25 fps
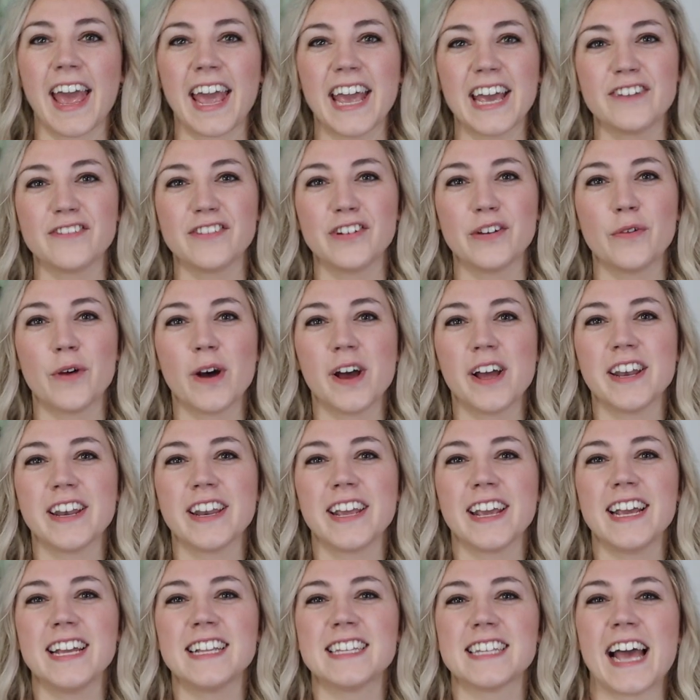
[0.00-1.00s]
Hey
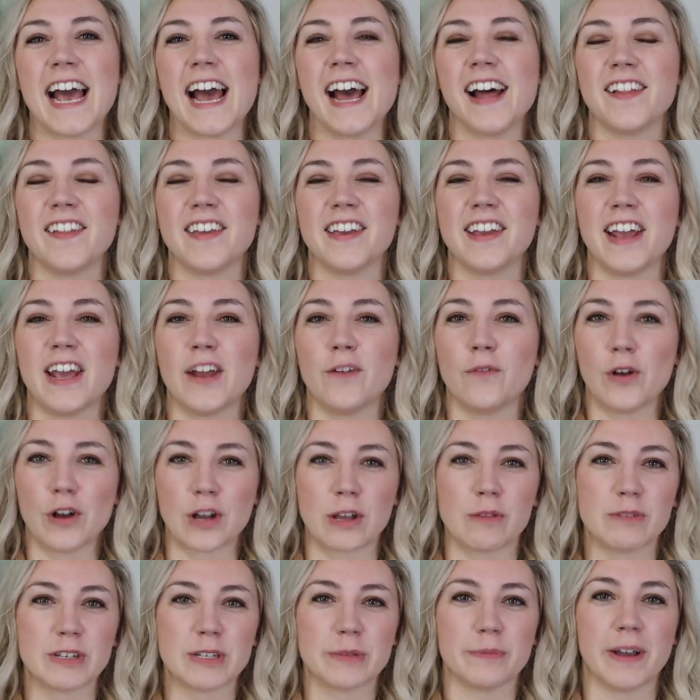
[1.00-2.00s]
everyone, it's Allie and
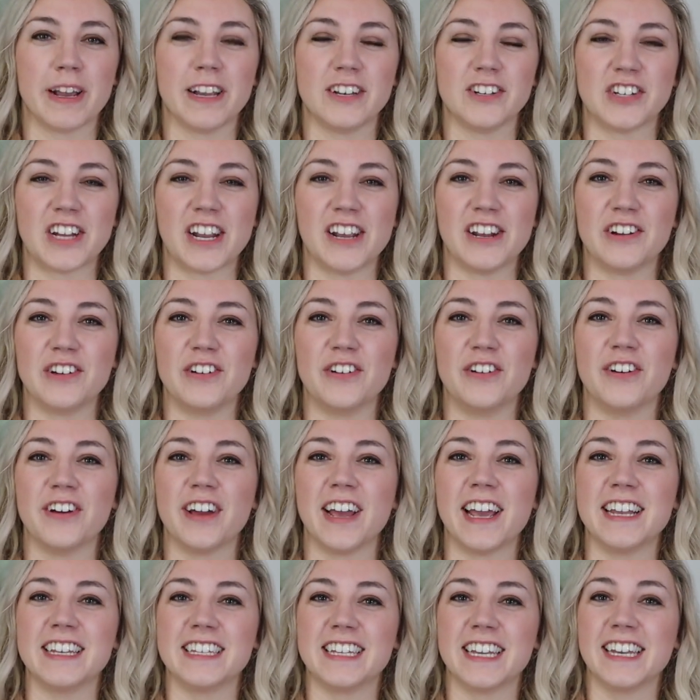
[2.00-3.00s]
welcome to my channel
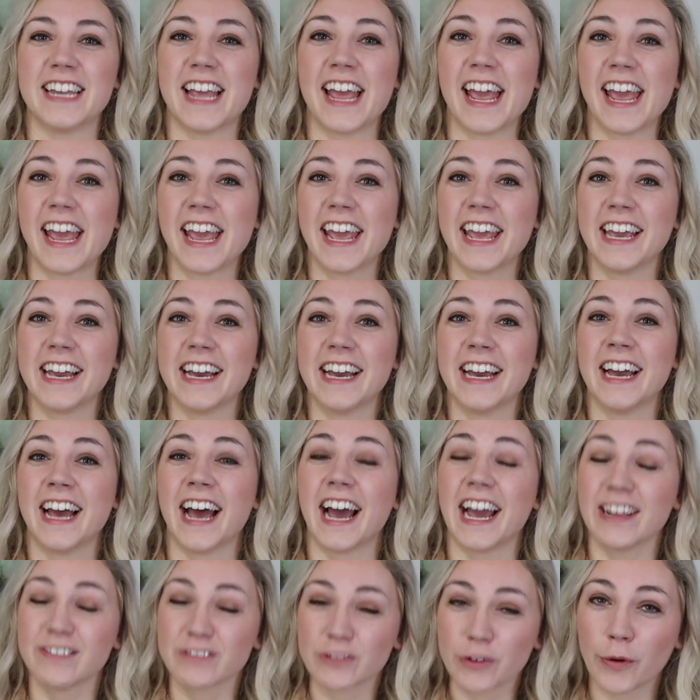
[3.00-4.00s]
and today
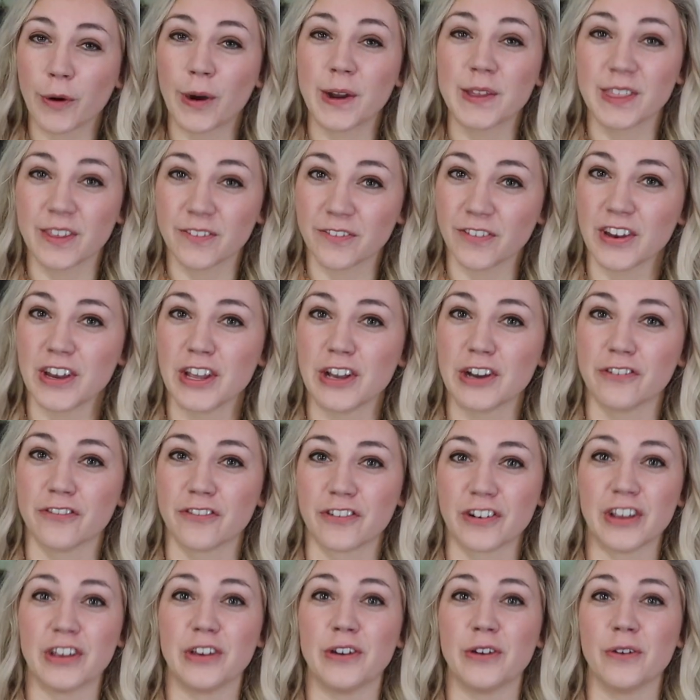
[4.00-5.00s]
I have quite the video
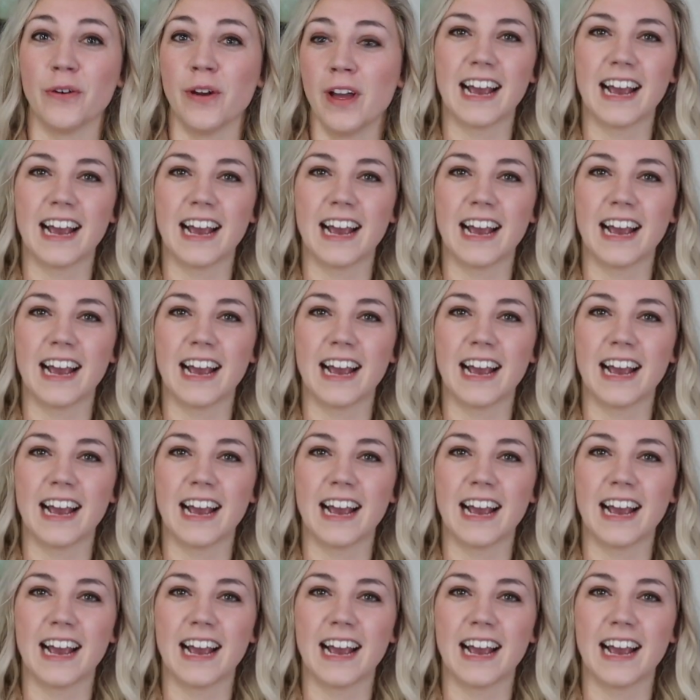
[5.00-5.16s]
for you.